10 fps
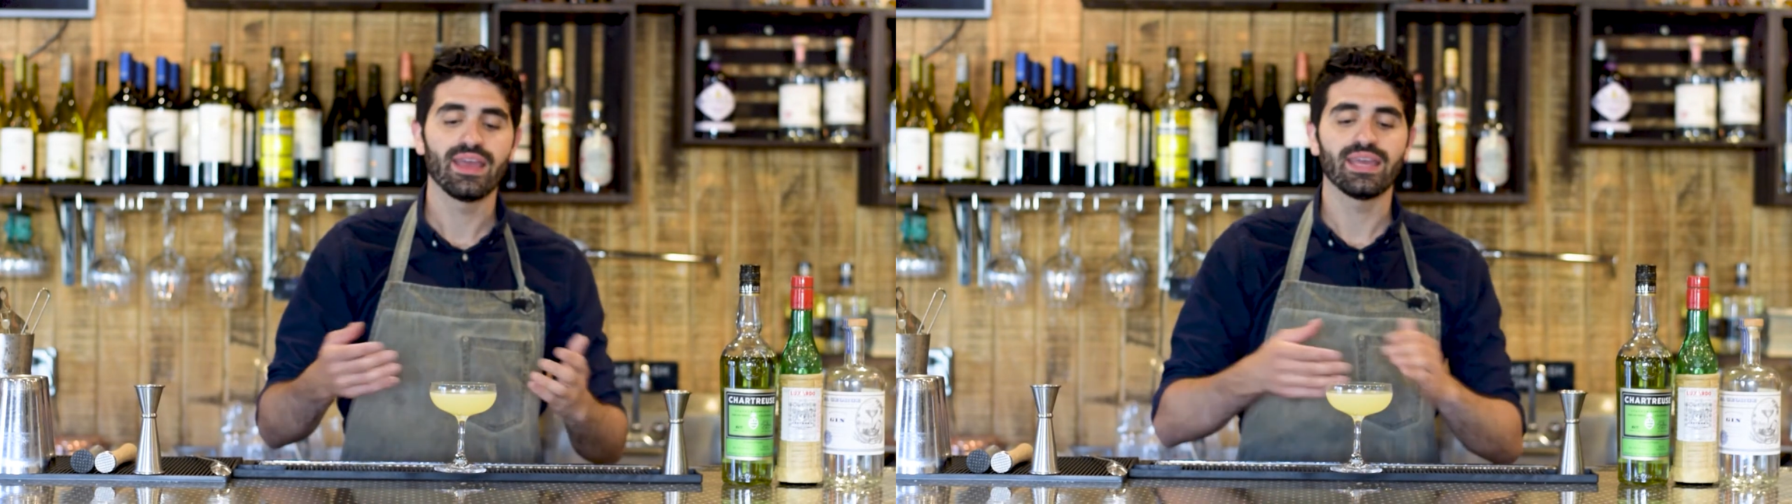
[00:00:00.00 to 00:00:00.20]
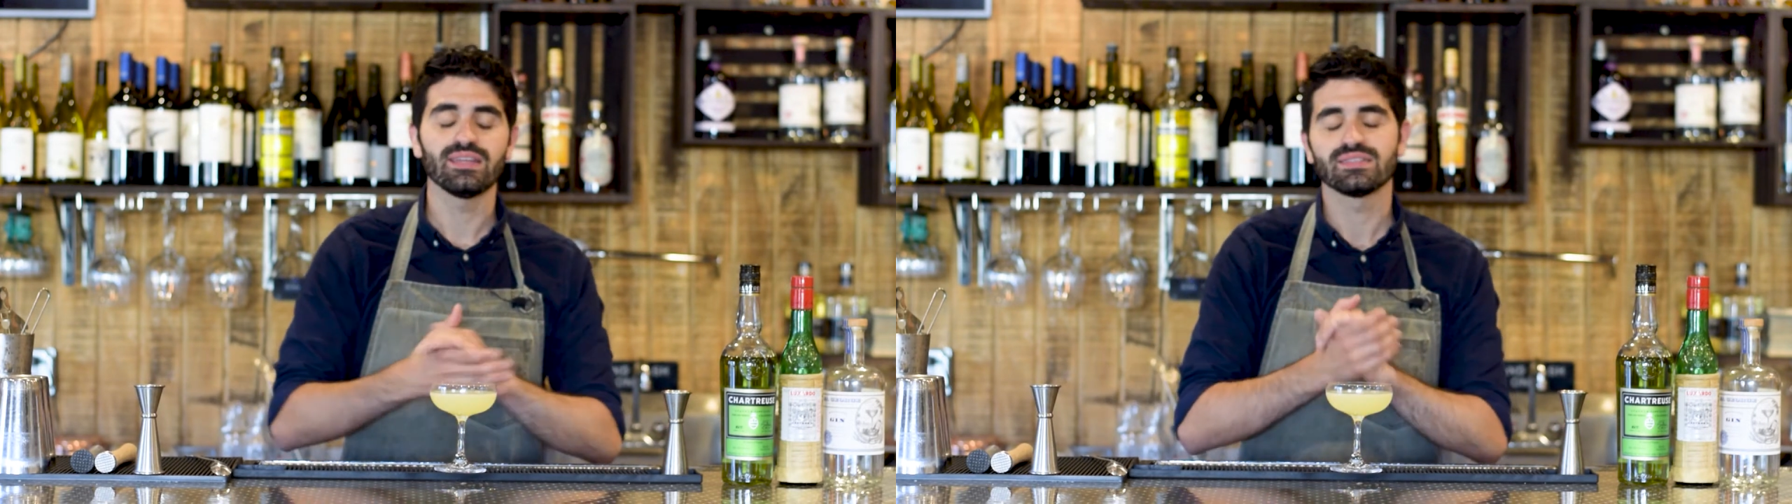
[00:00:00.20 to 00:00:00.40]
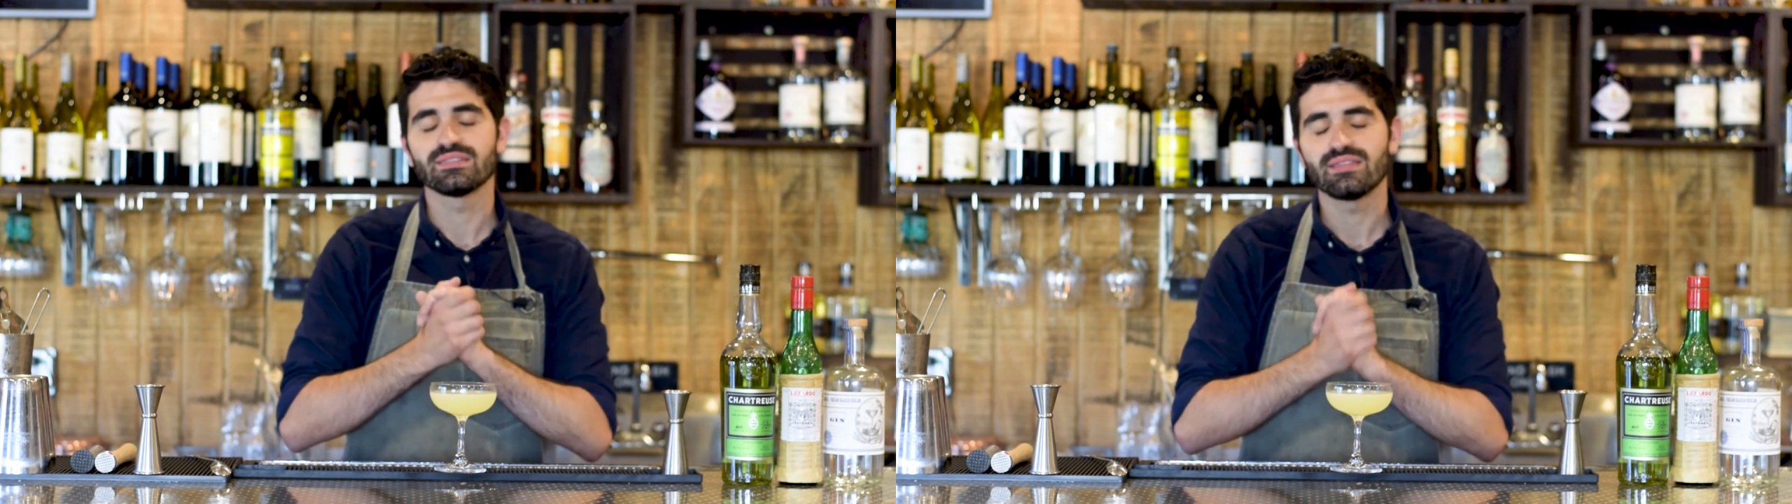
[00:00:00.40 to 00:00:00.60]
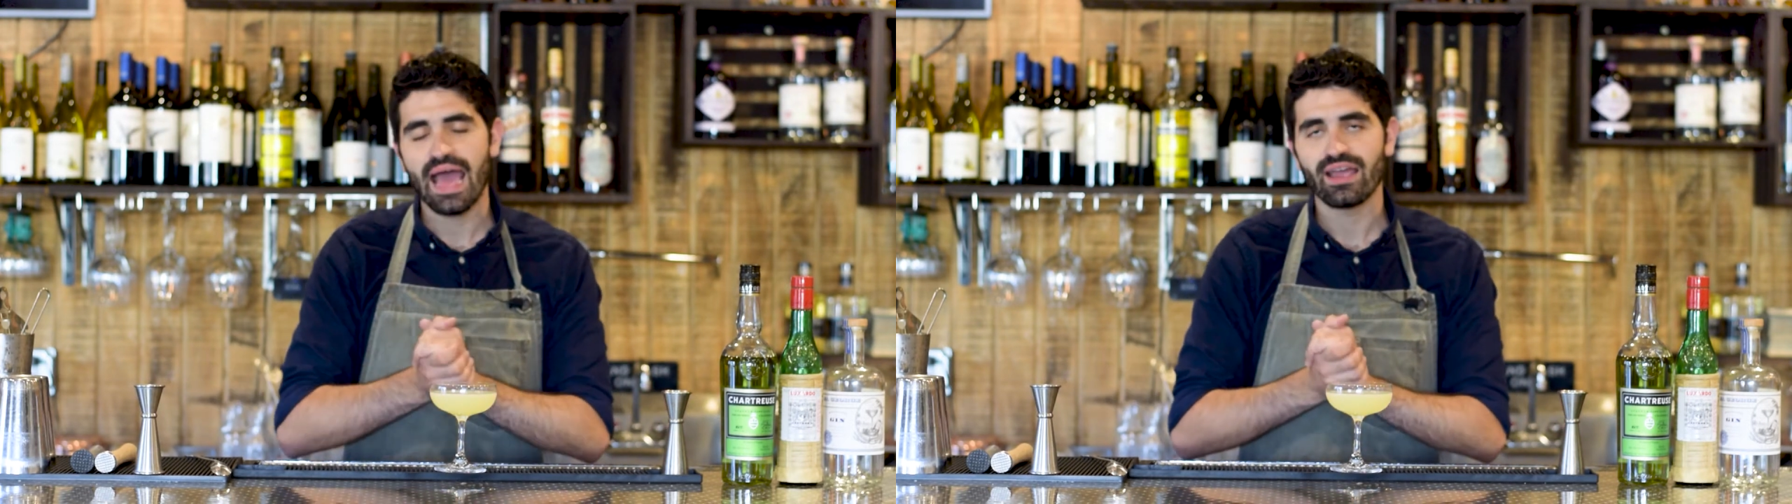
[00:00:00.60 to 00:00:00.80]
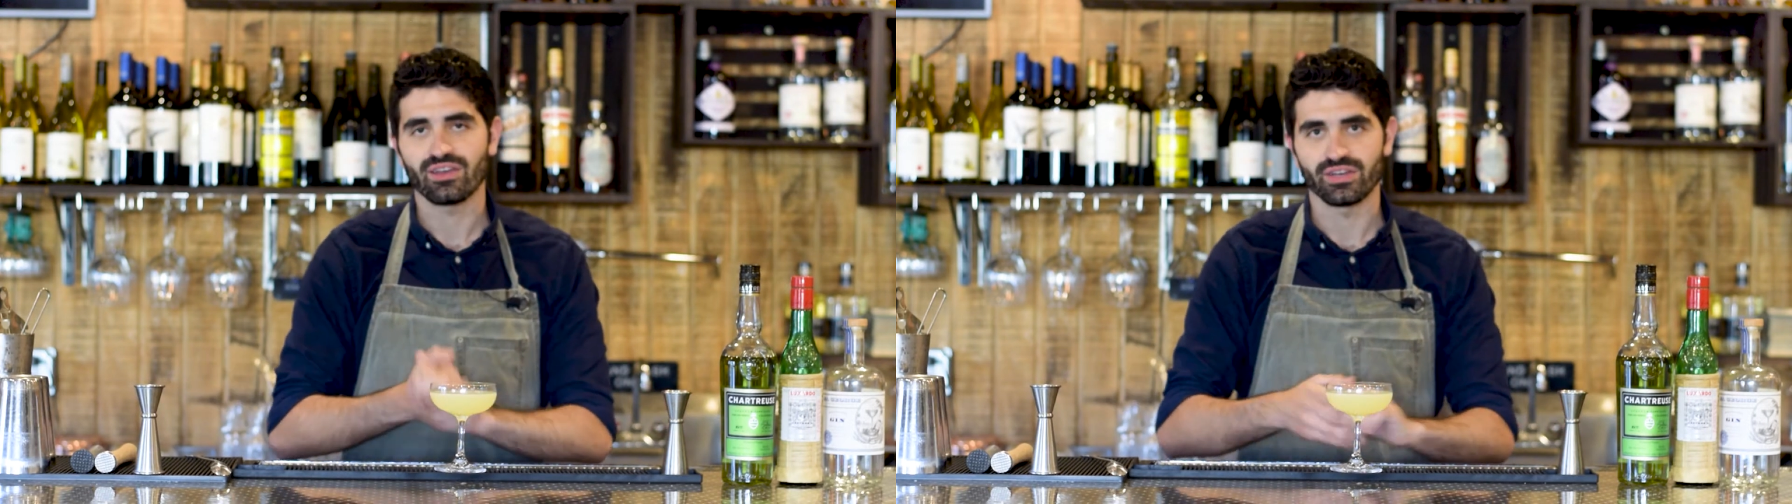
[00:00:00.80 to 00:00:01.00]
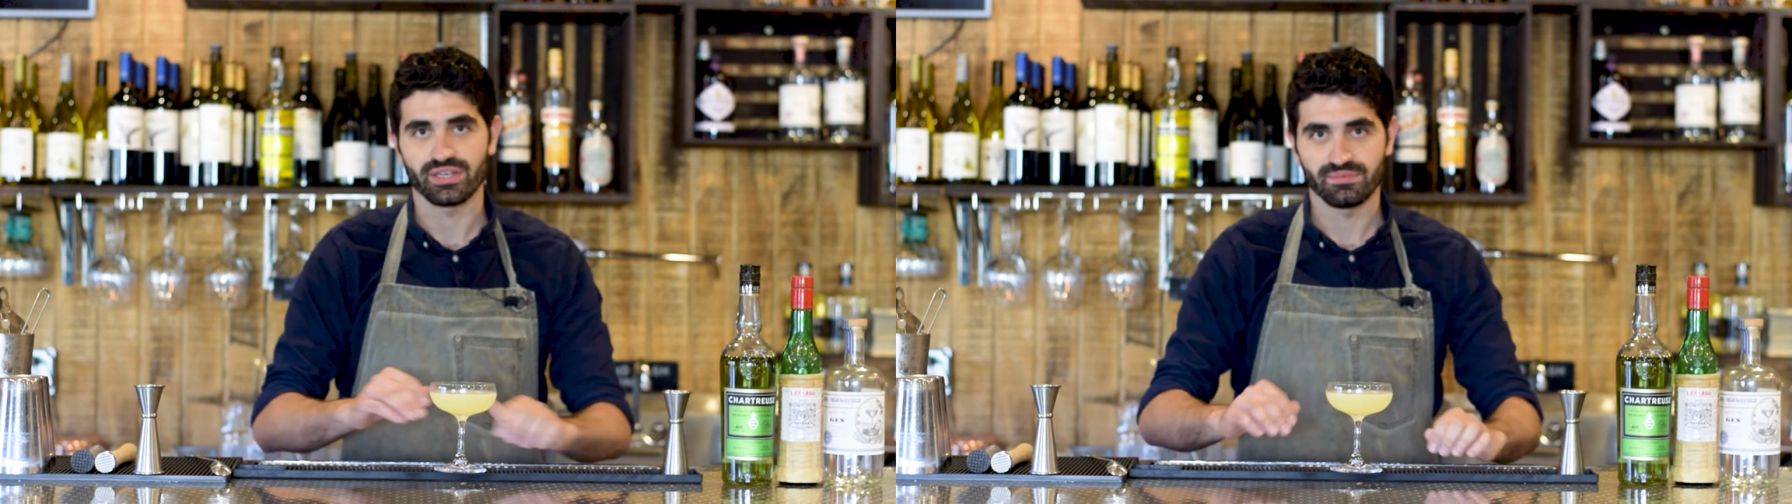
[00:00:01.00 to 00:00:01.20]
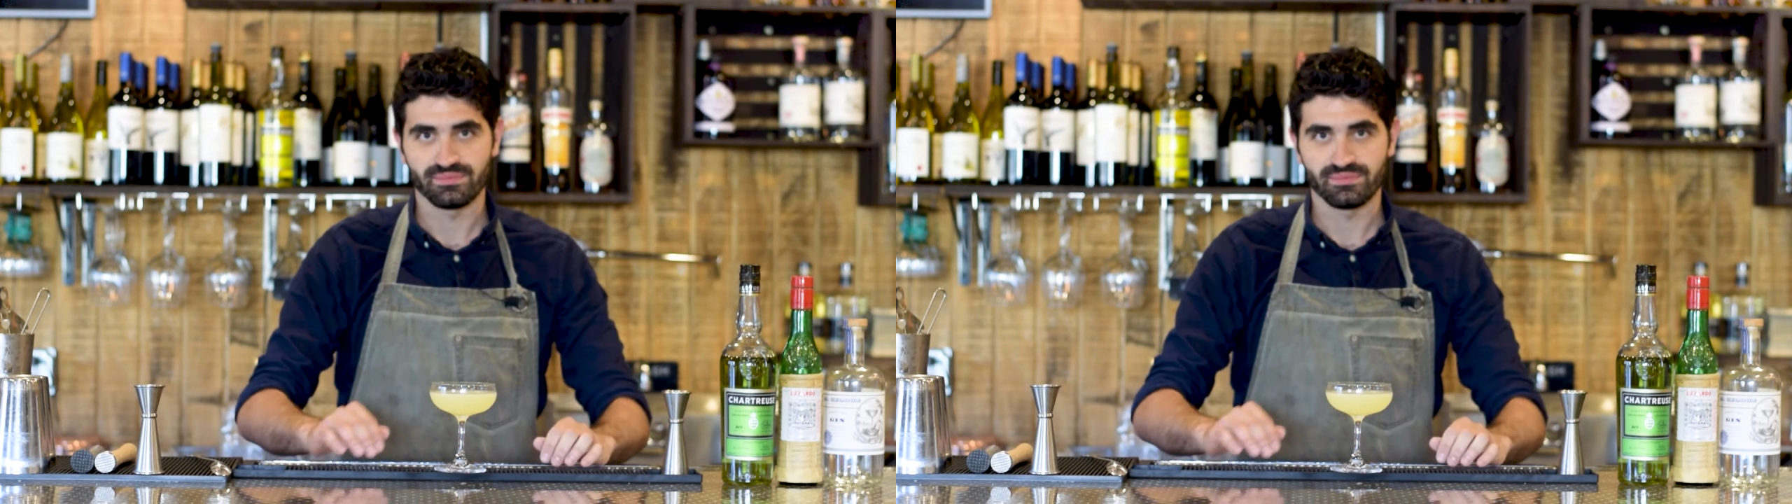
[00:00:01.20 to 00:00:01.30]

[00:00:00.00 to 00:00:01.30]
It is that good.